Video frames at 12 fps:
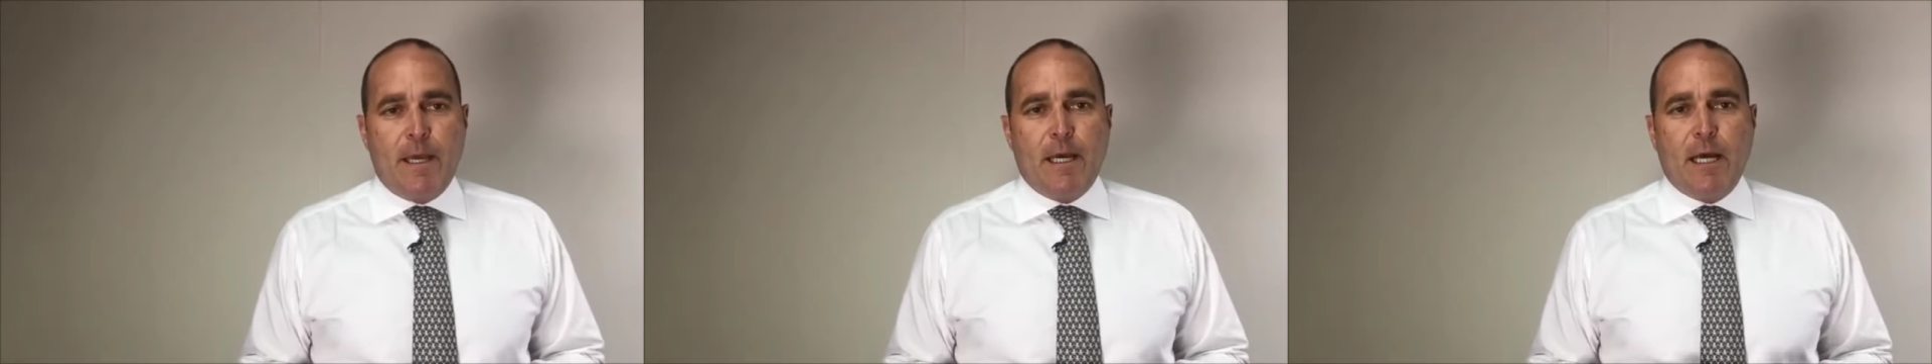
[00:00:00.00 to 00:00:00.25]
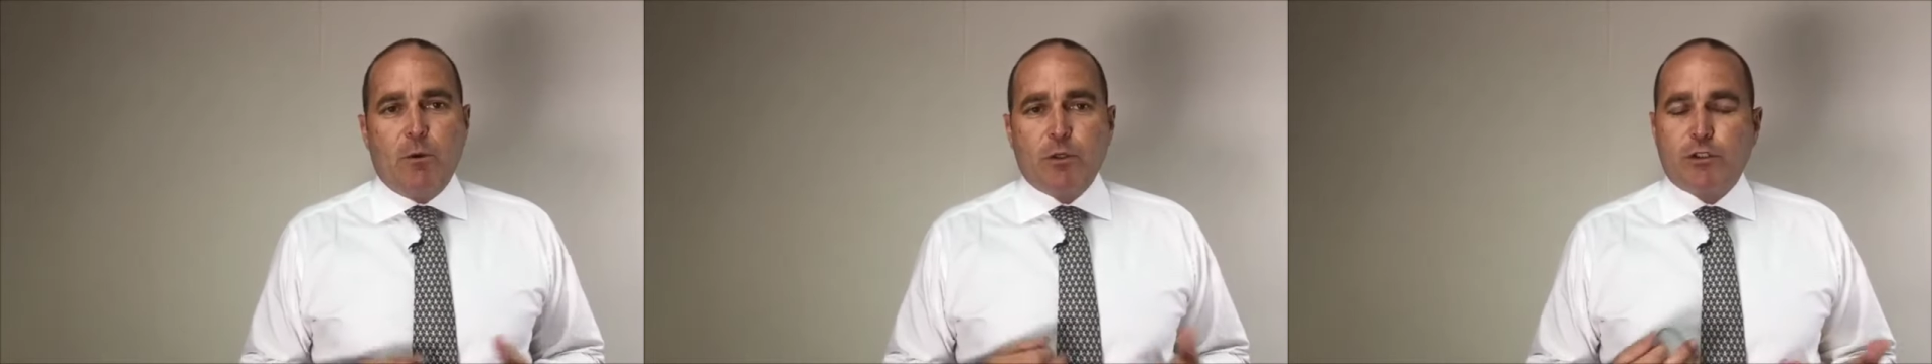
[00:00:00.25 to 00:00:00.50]

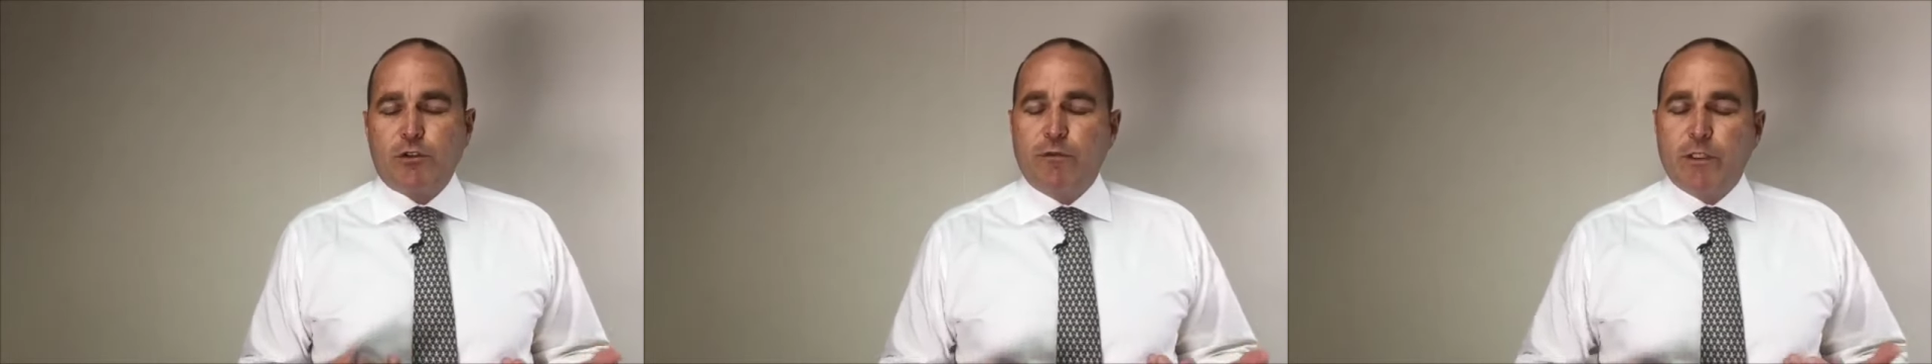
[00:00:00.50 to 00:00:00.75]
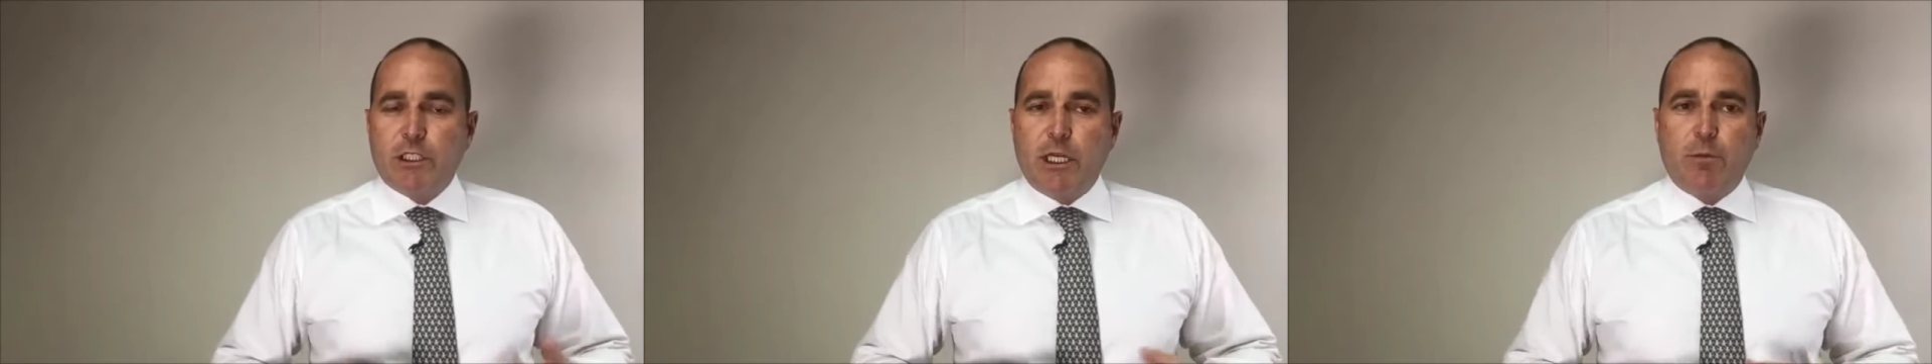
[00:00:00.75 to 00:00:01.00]
Uh, what's
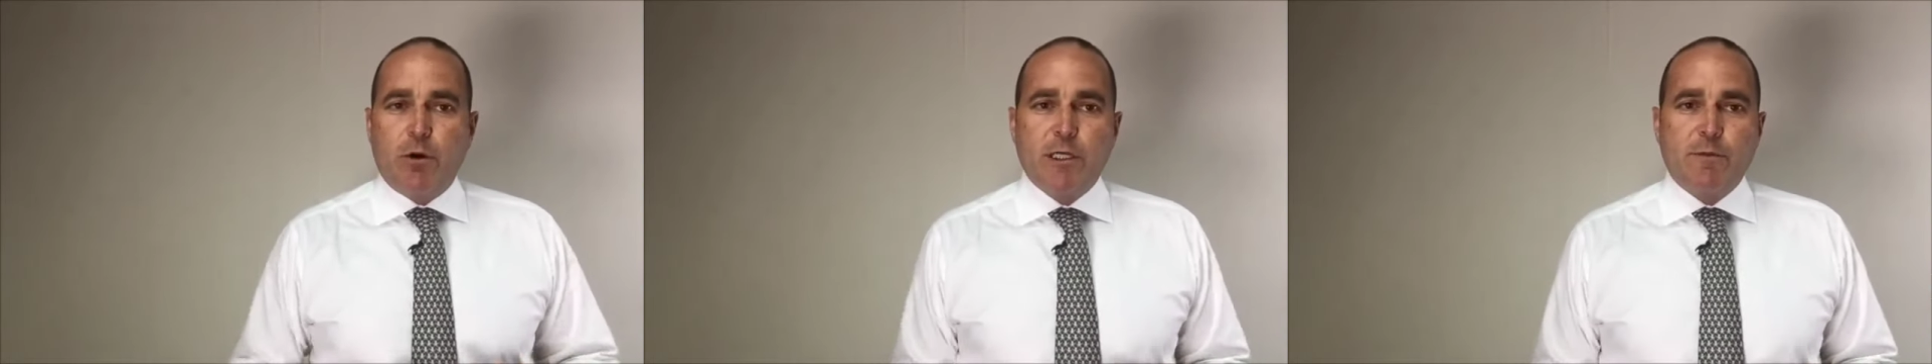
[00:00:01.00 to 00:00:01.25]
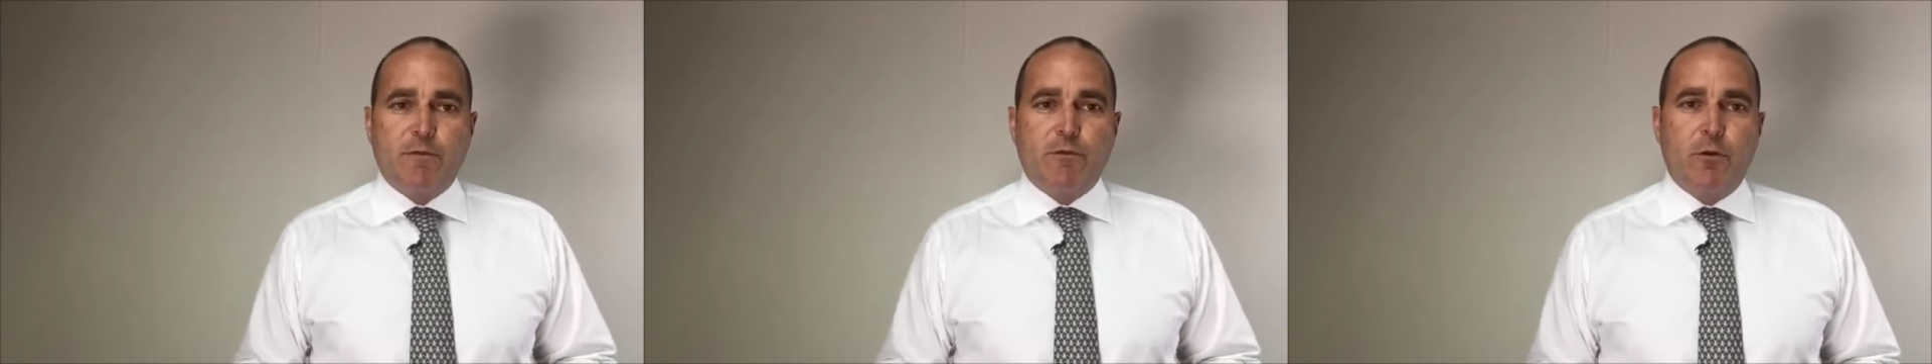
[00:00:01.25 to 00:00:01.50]
driven the share
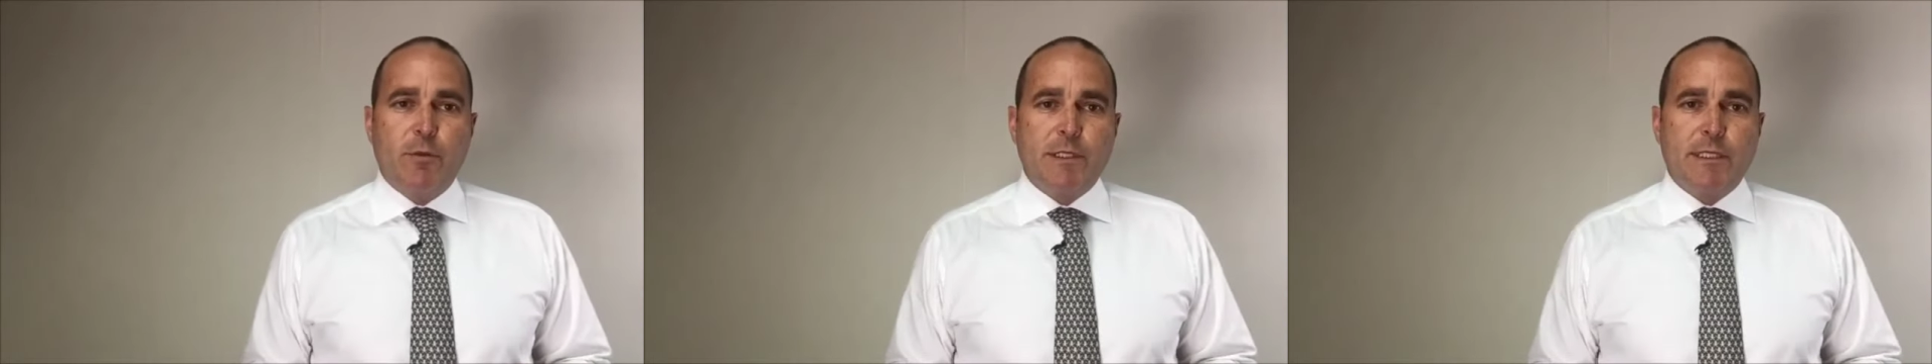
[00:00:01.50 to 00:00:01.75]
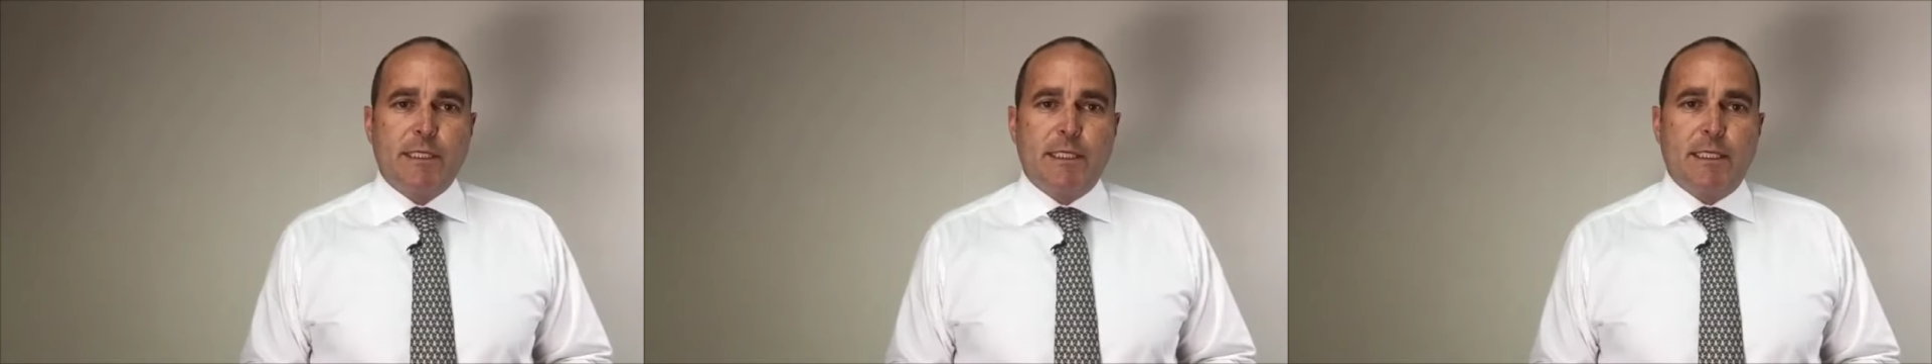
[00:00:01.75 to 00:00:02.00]
price
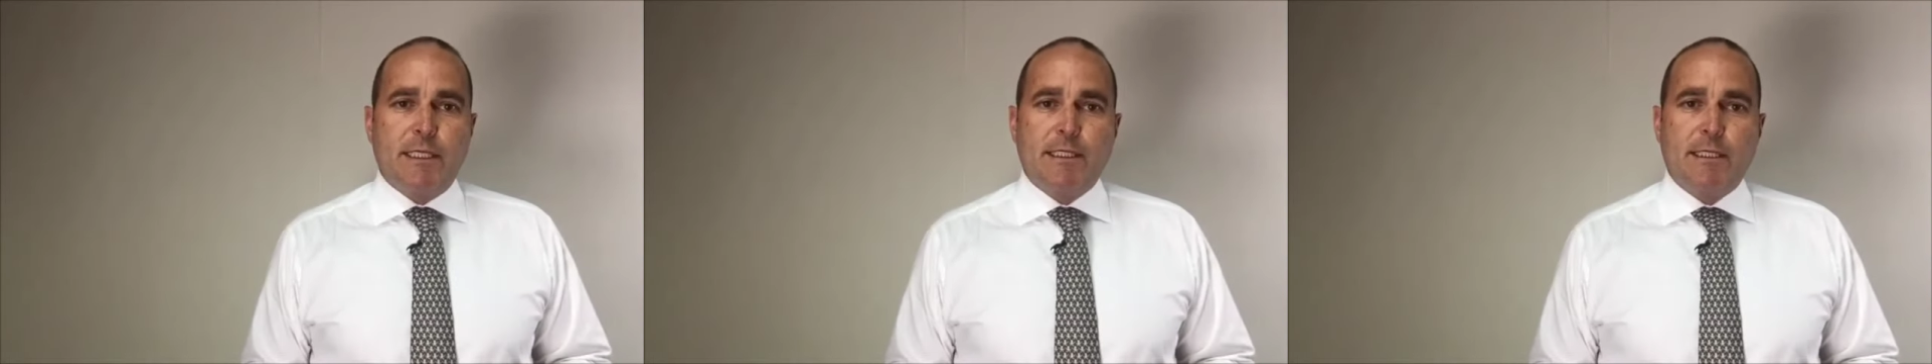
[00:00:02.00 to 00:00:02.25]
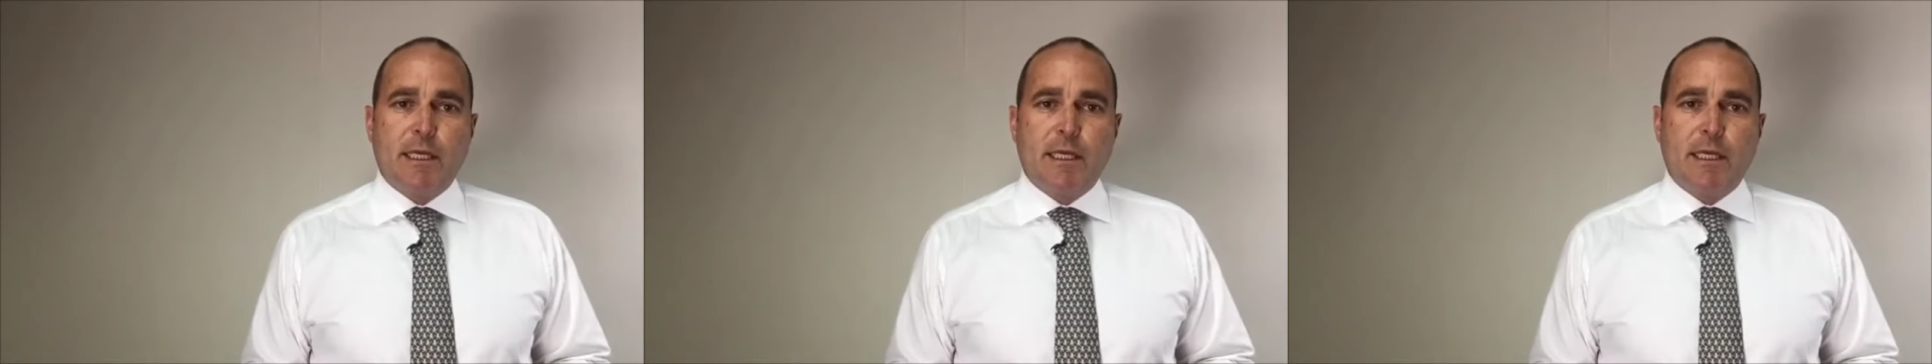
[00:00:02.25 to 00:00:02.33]
performance is the